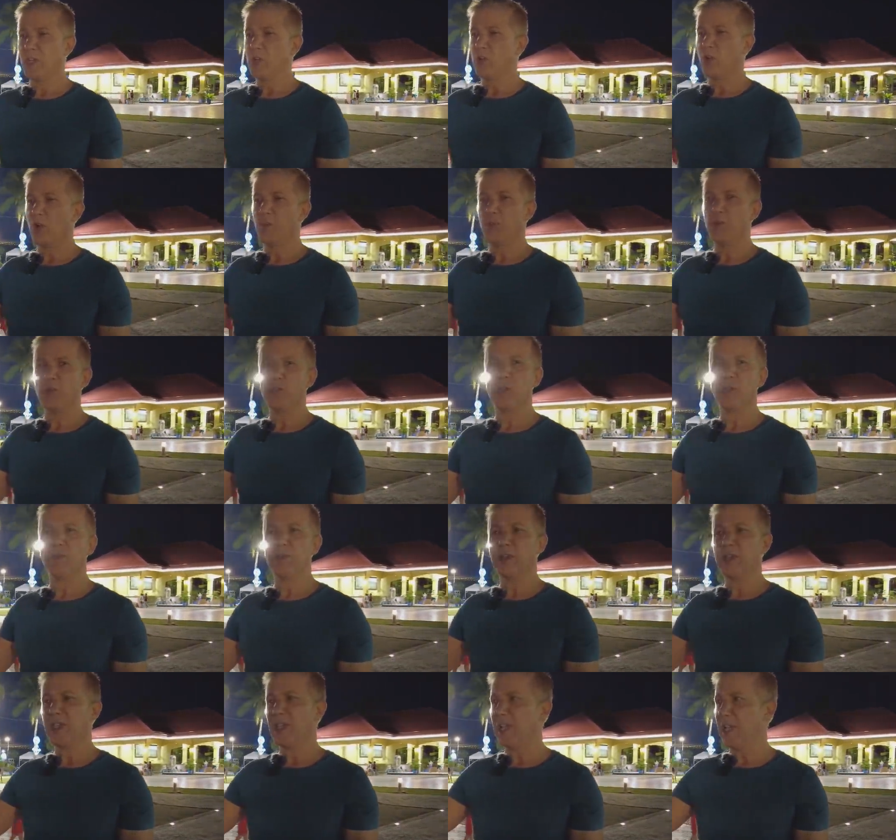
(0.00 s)
Don't put them
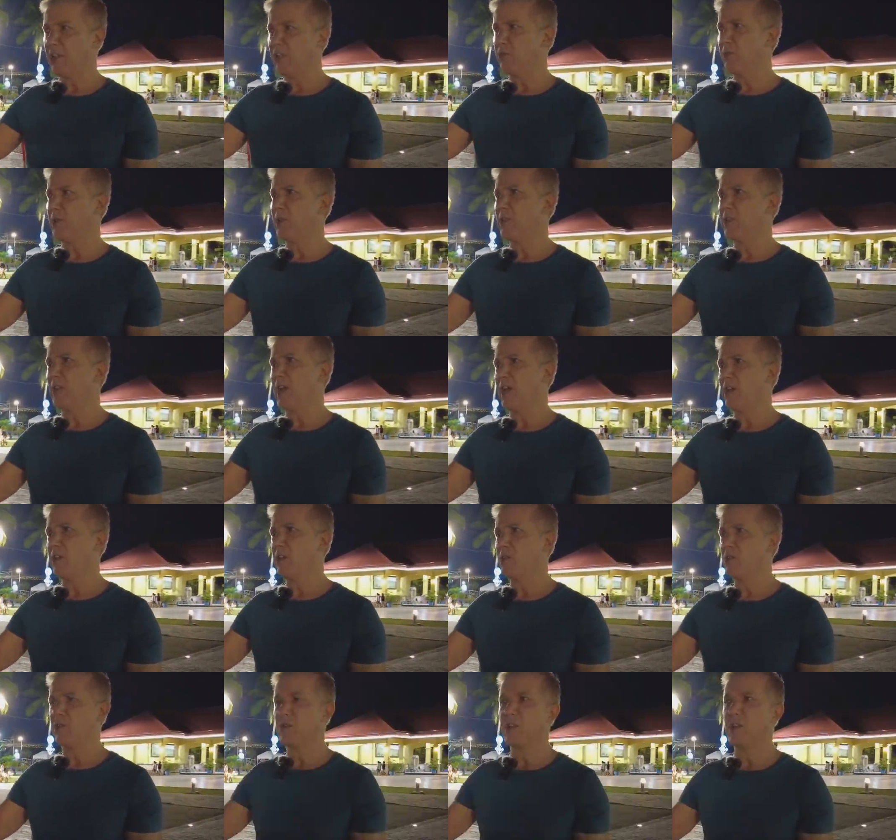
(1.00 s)
in engagement
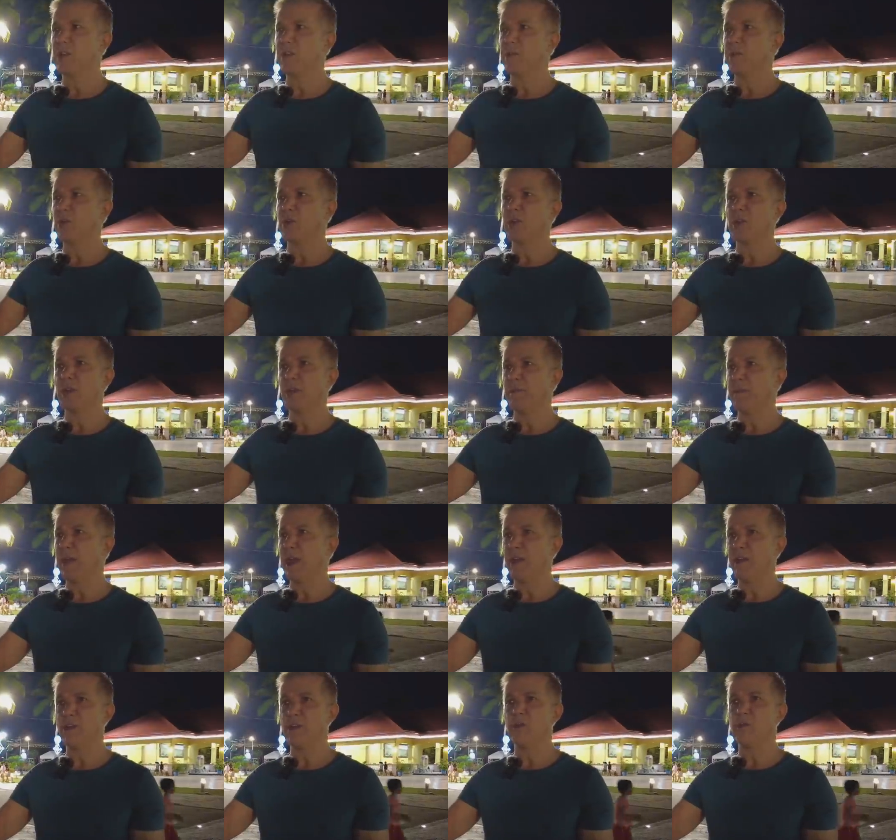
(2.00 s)
status or tell them you're going to get
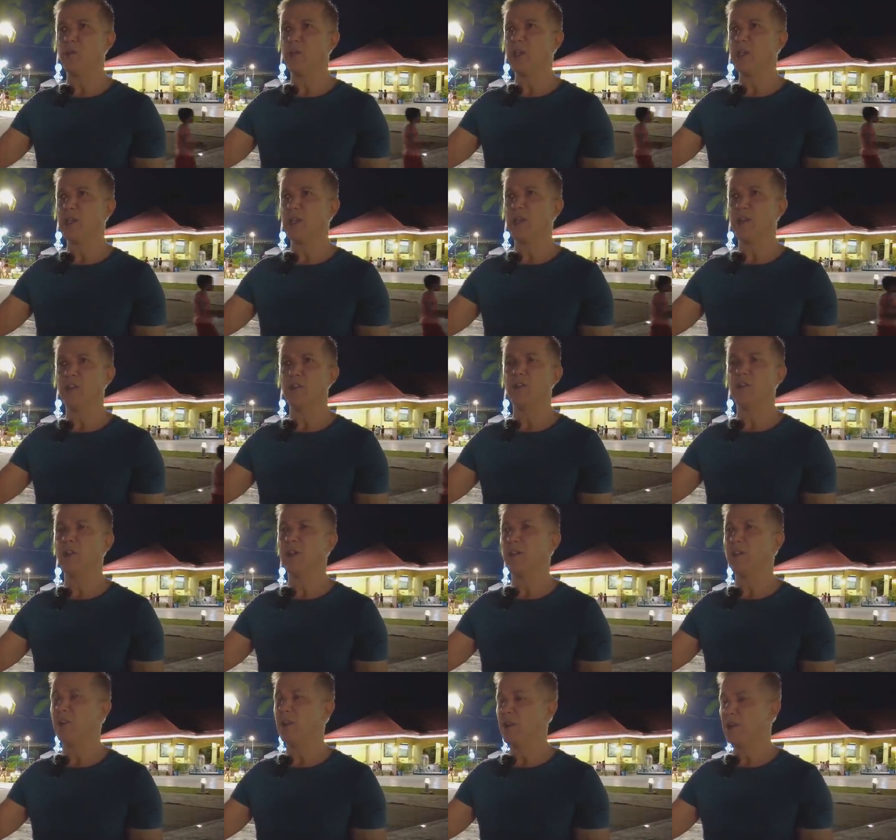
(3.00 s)
married them when you get here or
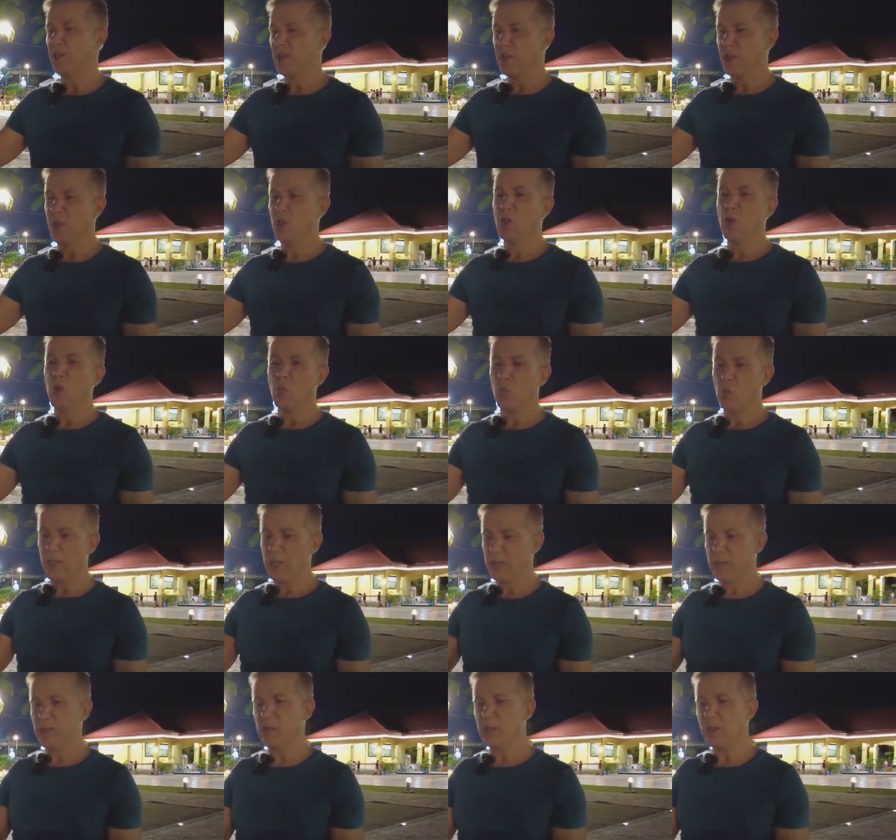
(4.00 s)
nothing.
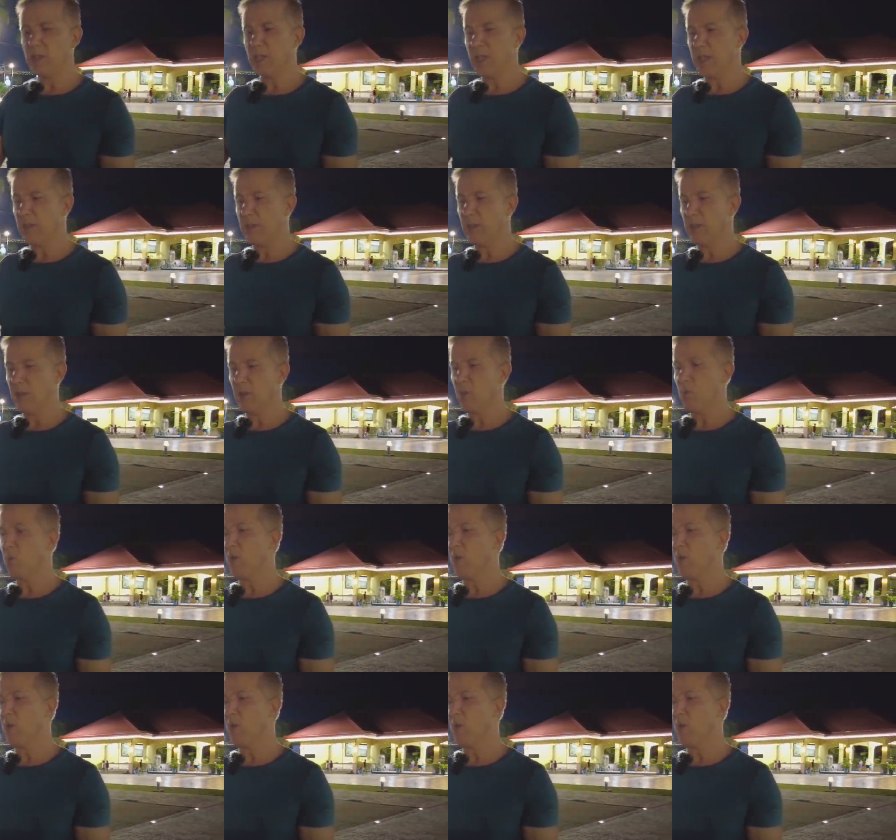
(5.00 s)
Wait till you get here.